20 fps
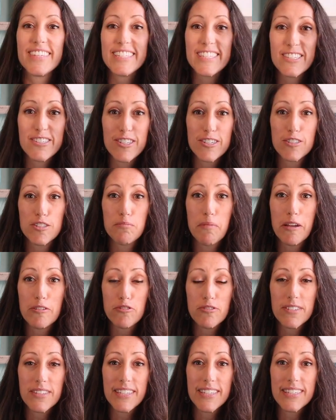This is their
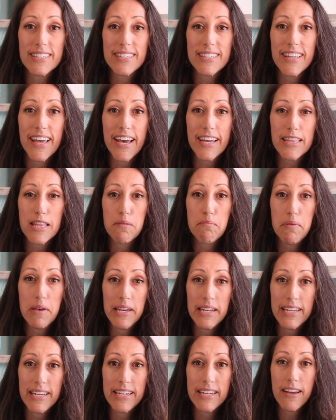specialty select, the
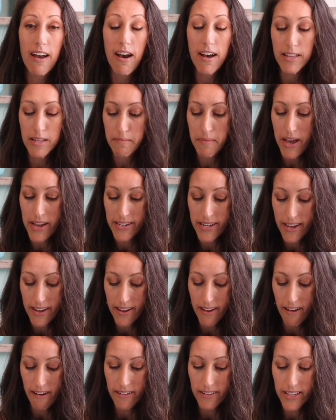pitted
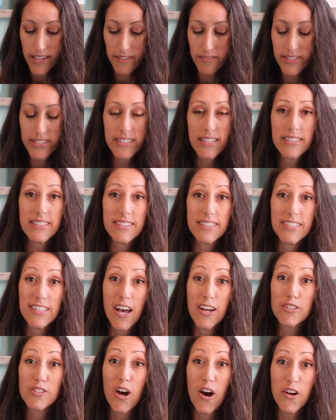Kalamata olives. This is
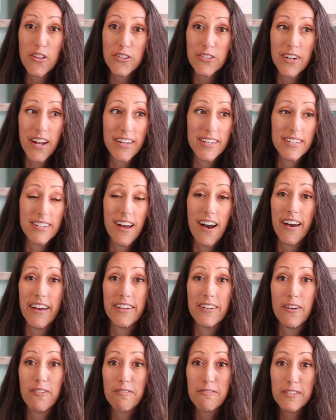
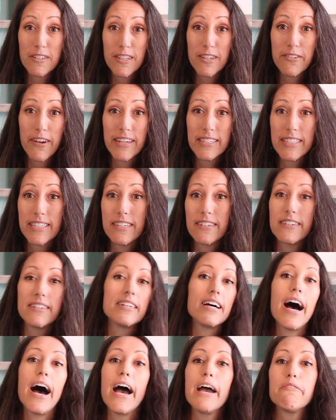$1.99. Really great
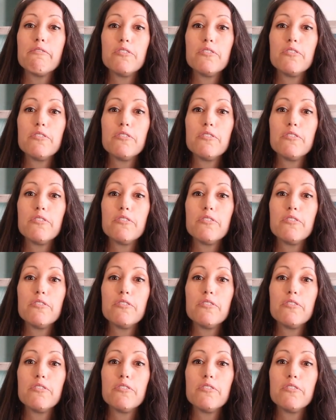deal. I